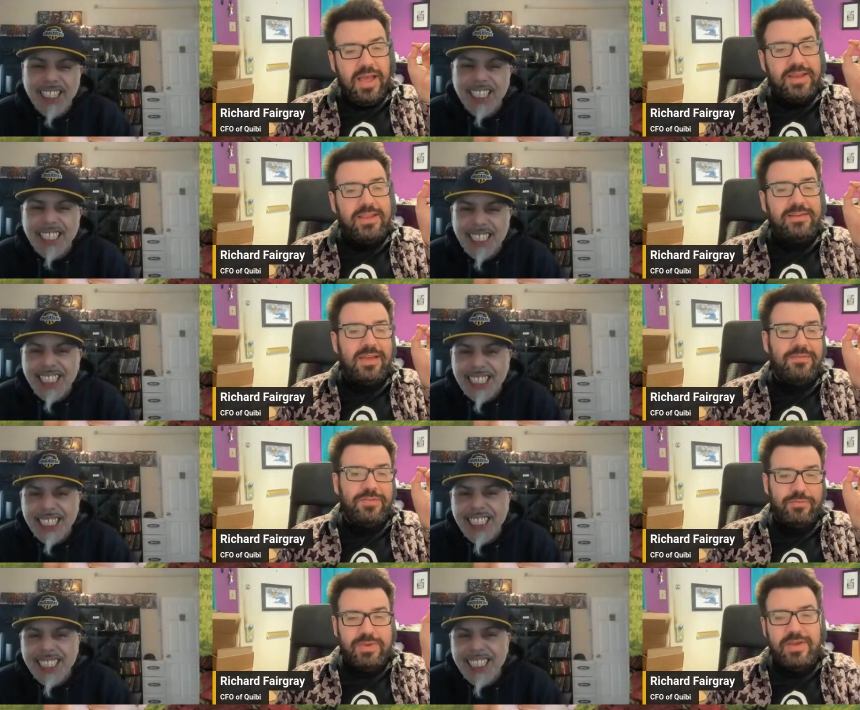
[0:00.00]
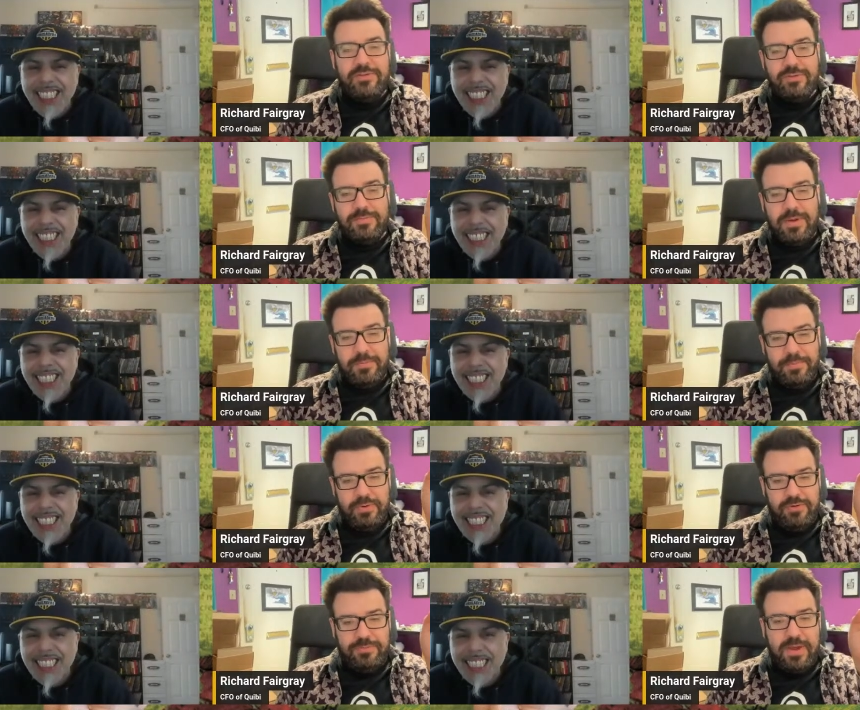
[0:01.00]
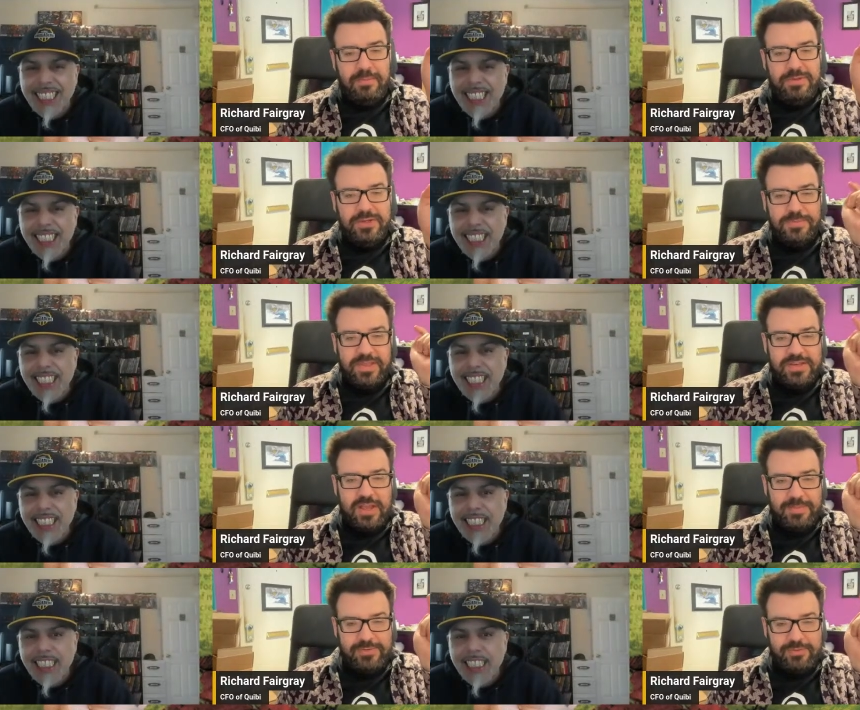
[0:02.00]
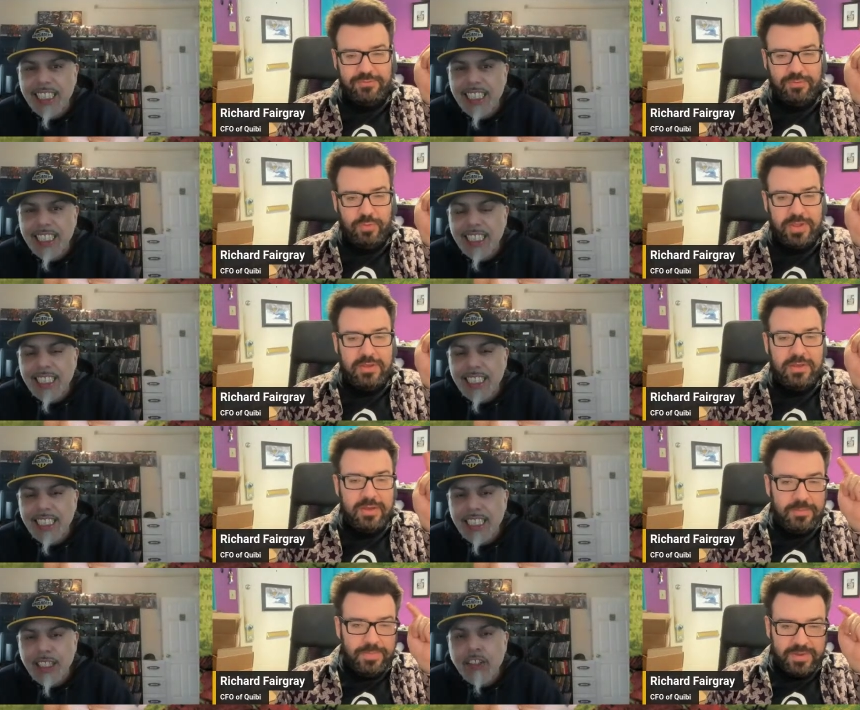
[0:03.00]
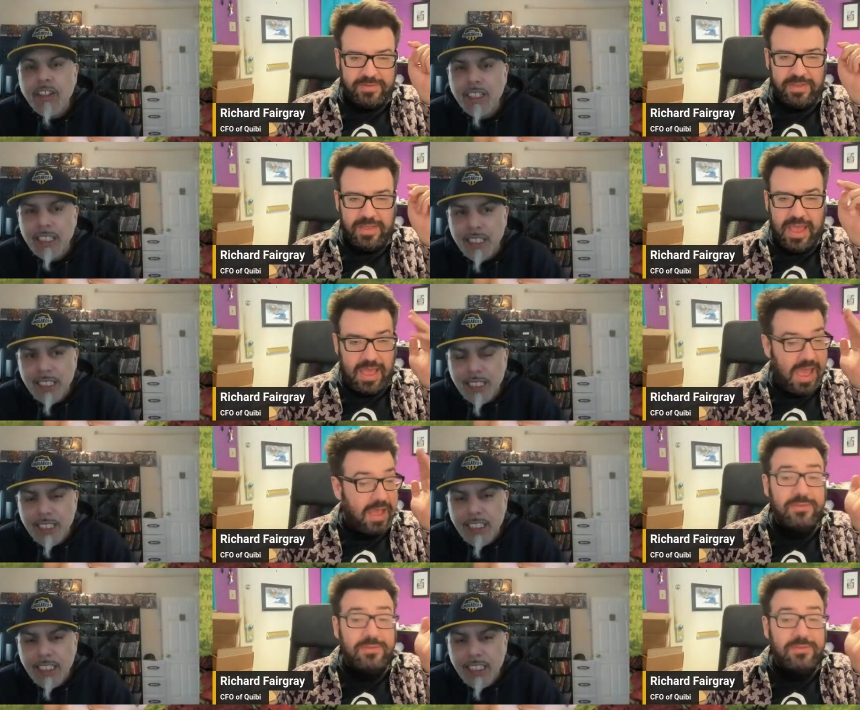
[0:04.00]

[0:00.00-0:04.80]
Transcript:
Speaker 1: need to have 300 p- books published by the time I turn 40 because right. as